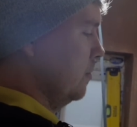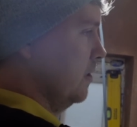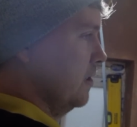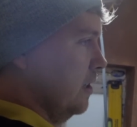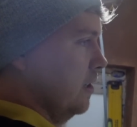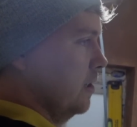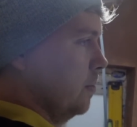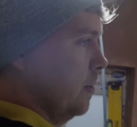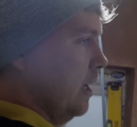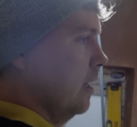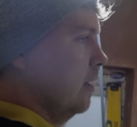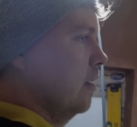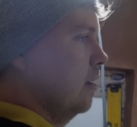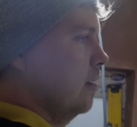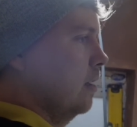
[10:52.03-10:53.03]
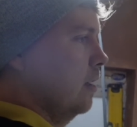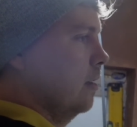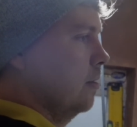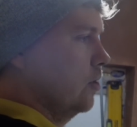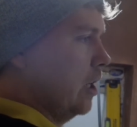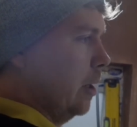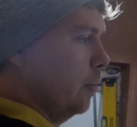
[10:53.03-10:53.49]
ones in as well,
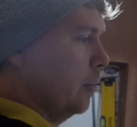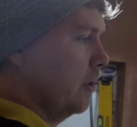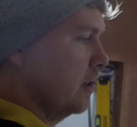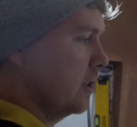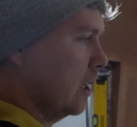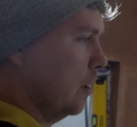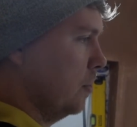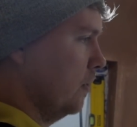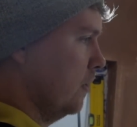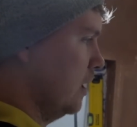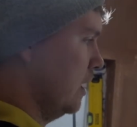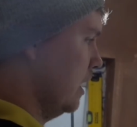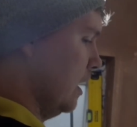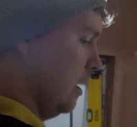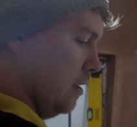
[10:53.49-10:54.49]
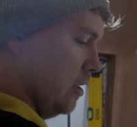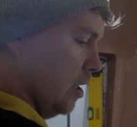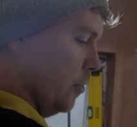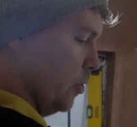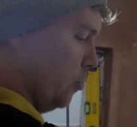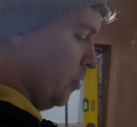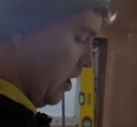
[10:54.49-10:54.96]
and jam them in the top of the
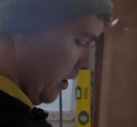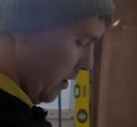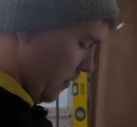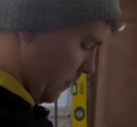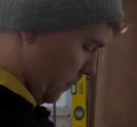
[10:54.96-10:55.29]
terminal block.